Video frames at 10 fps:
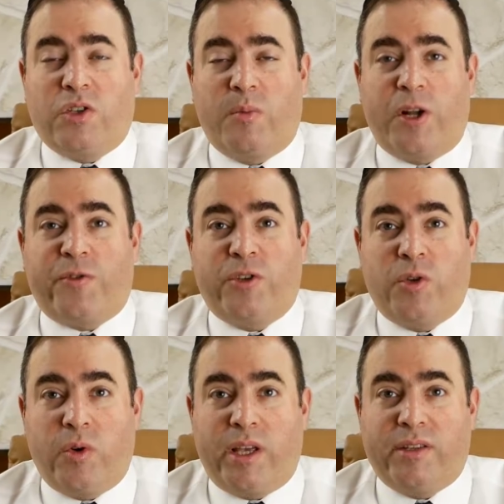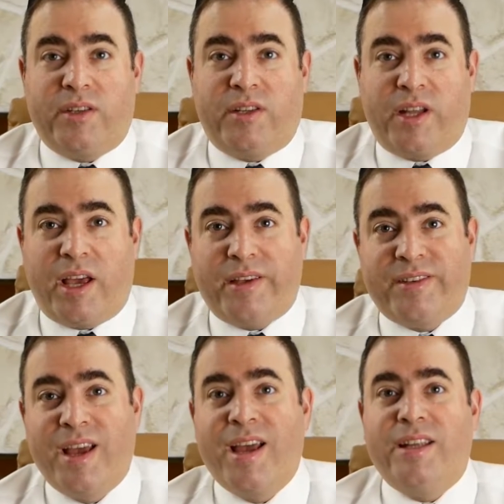much for tuning in to today's
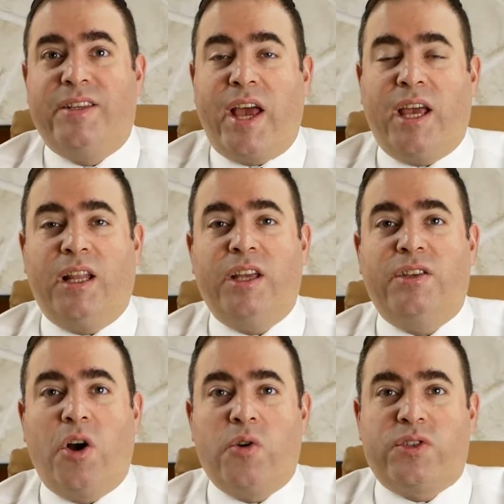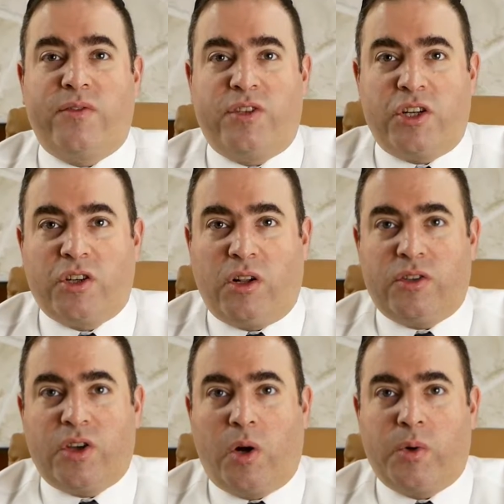daily dose of digital
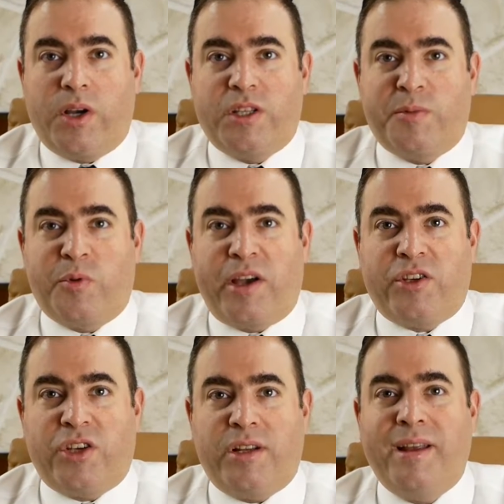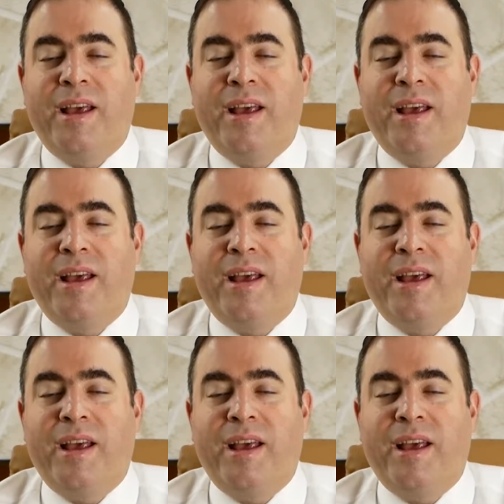Torah inspiration